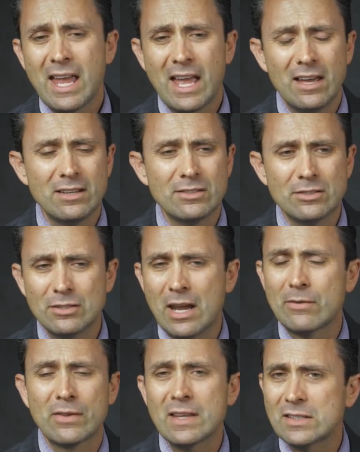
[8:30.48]
and
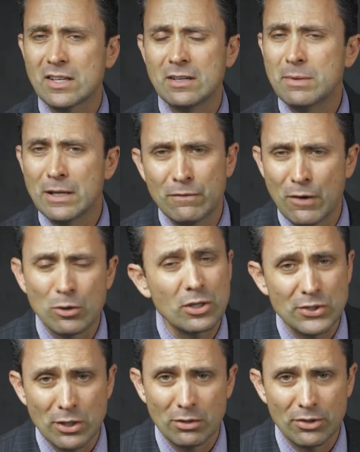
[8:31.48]
everything's going to be in
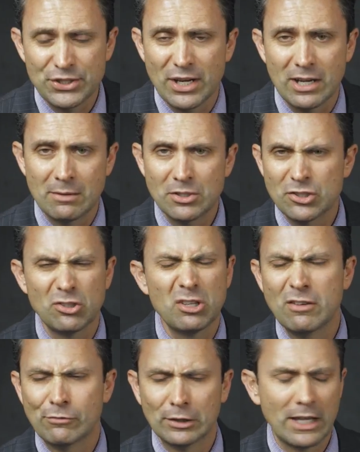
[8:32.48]
focus all the time. And so you
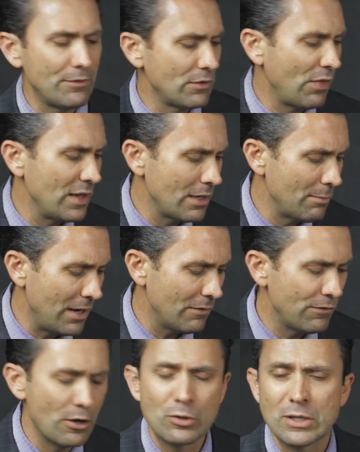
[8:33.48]
don't even really have to think
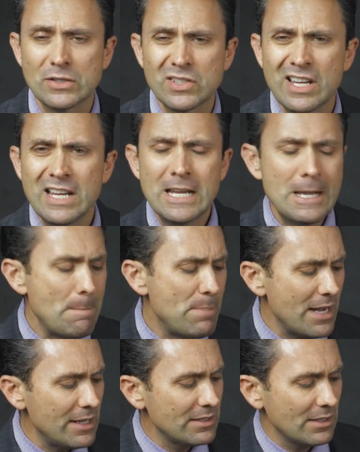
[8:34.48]
about focus.
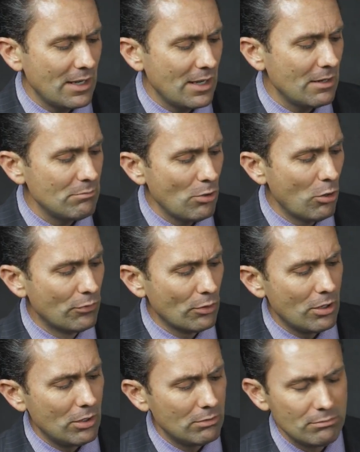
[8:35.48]
But um,
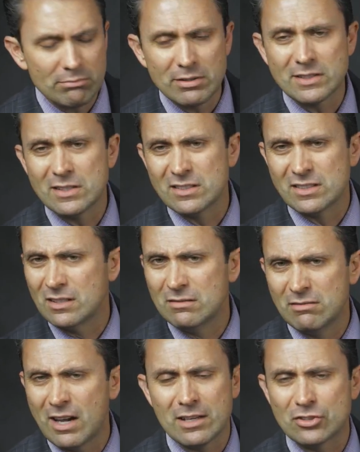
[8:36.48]
overall, this is a,
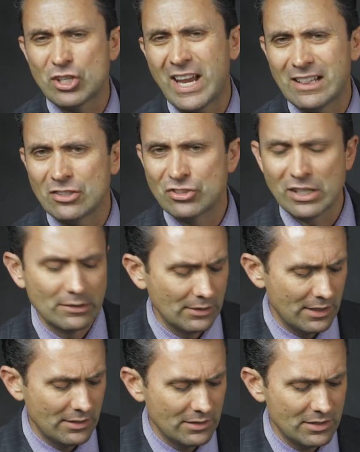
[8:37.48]
not a challenging
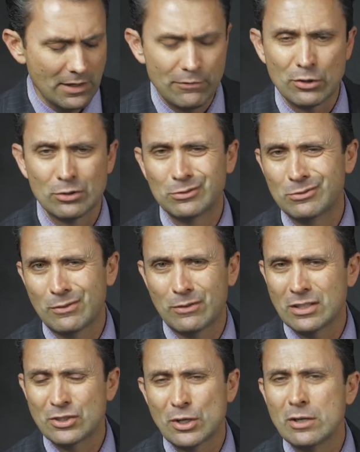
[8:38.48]
lens. If you're
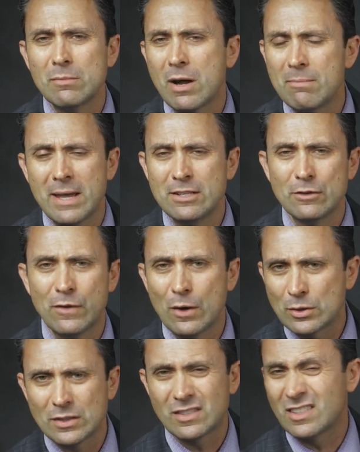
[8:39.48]
concerned about manual
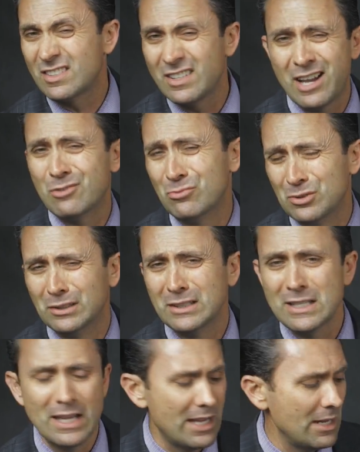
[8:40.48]
focus, it's not
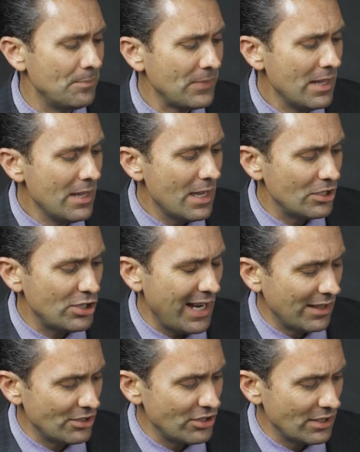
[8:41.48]
really a, a
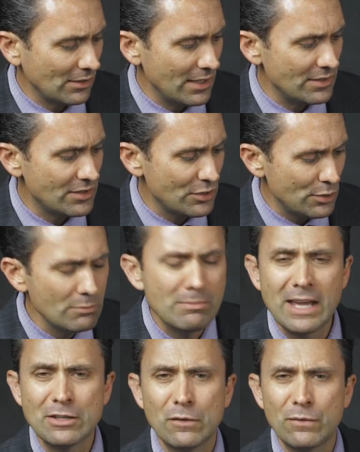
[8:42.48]
challenging lens to
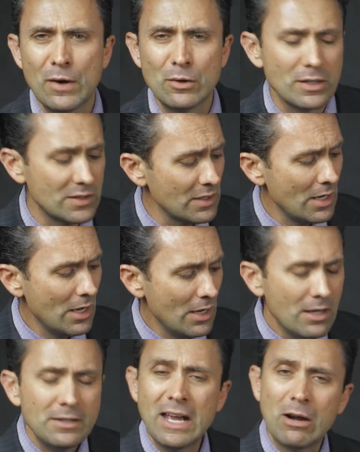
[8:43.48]
manual focus.
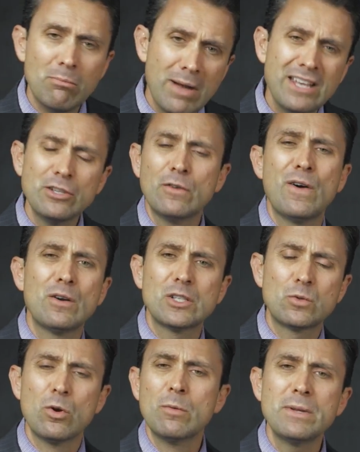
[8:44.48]
Now, manual
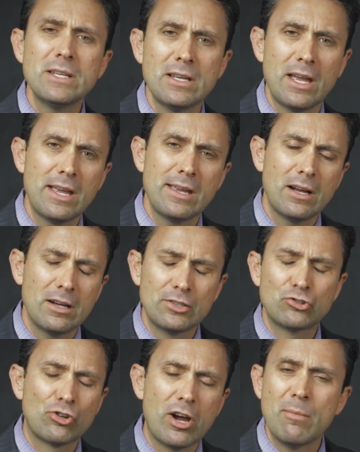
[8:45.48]
focus will be a,
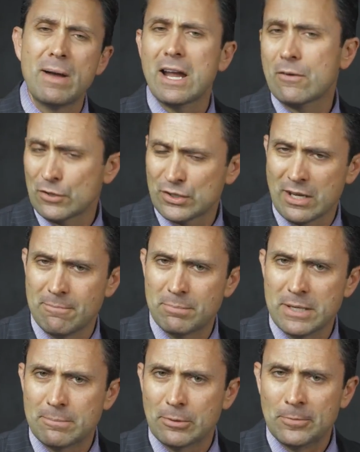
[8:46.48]
a drawback for some
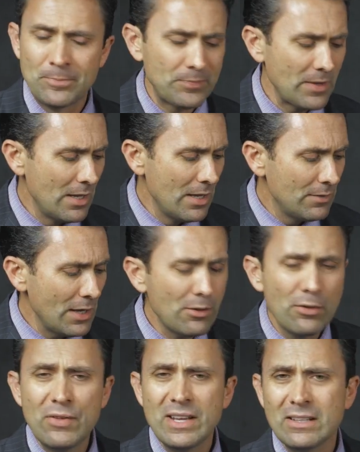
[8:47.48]
people. The
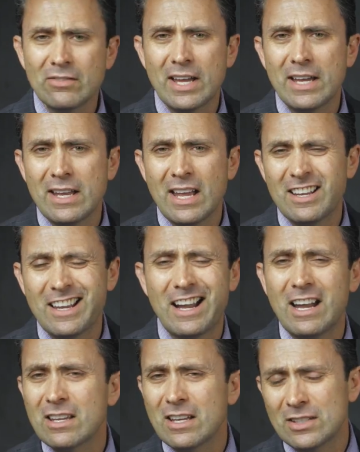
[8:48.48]
other thing that
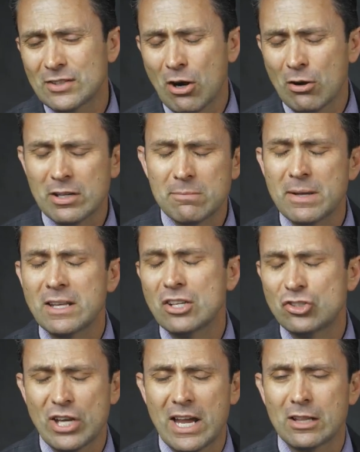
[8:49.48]
I, has already been
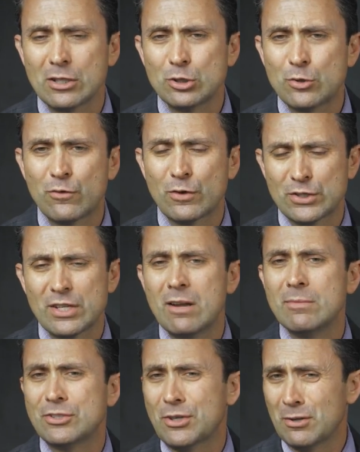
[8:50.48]
a challenge for
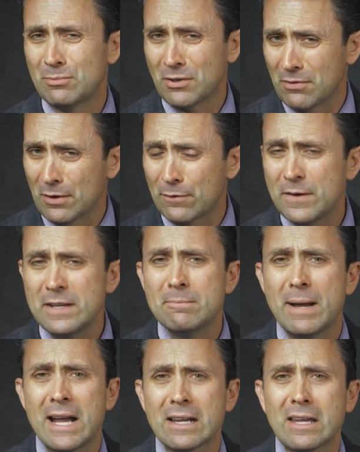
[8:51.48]
some in terms of their
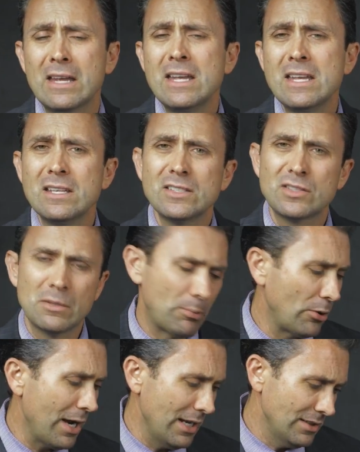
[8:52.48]
feedback is the
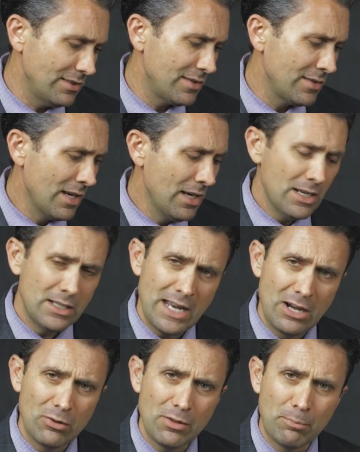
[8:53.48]
price.
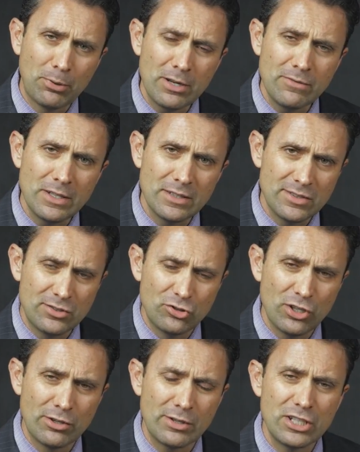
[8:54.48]
Now, the previous
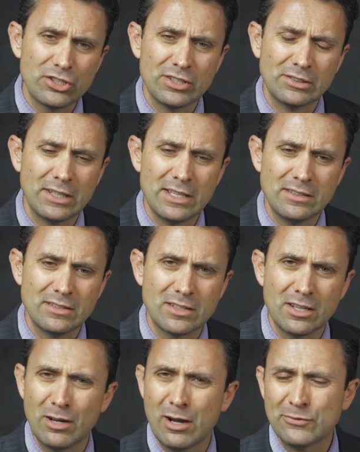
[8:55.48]
generation
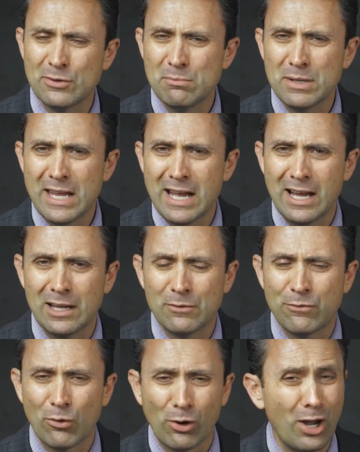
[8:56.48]
lens can often be
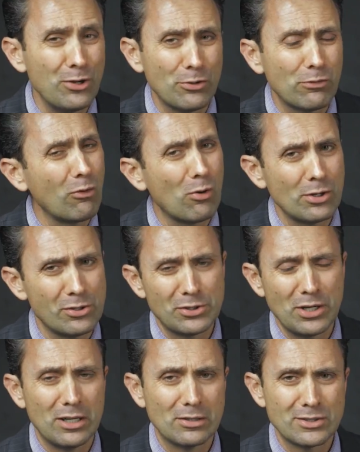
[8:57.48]
had for under
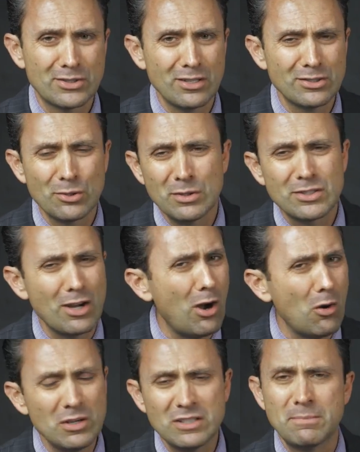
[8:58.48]
$400, and so it's
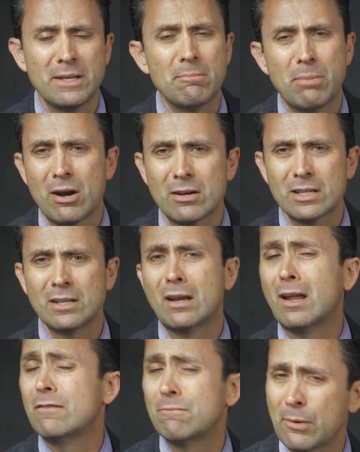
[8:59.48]
always been a bargain,
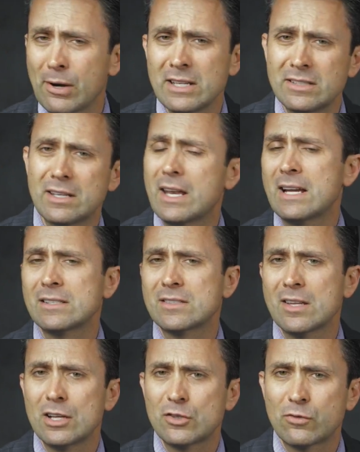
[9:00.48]
and I've praised it
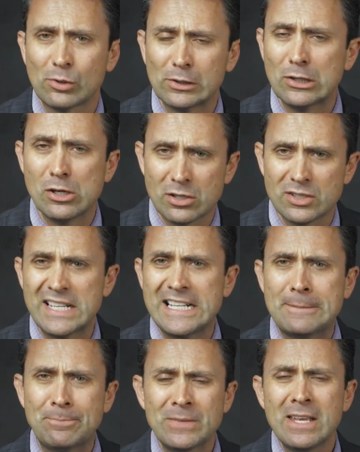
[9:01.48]
as such for a long
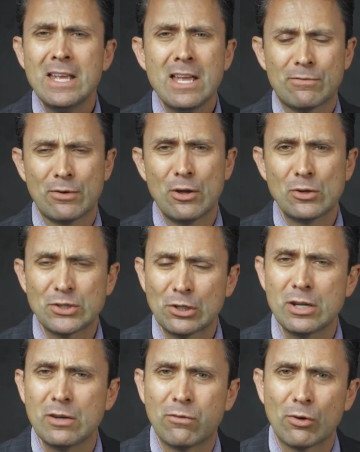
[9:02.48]
time. For those
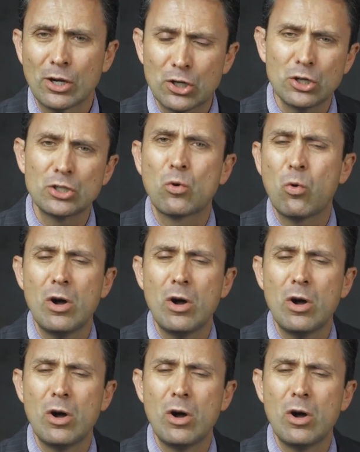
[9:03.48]
looking for a good